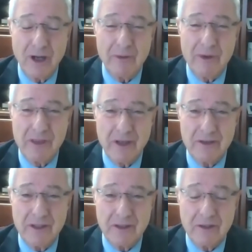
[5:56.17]
would
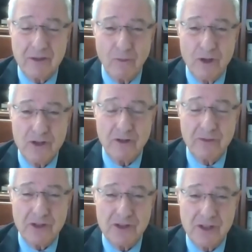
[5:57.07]
think that what you have
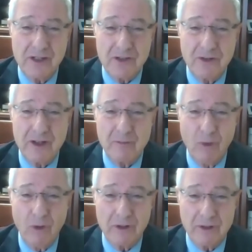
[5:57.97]
just said is very
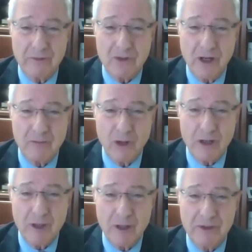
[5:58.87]
important, of trying to bring
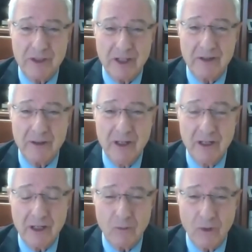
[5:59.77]
people together
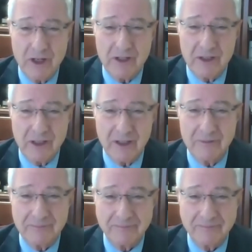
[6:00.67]
and working together.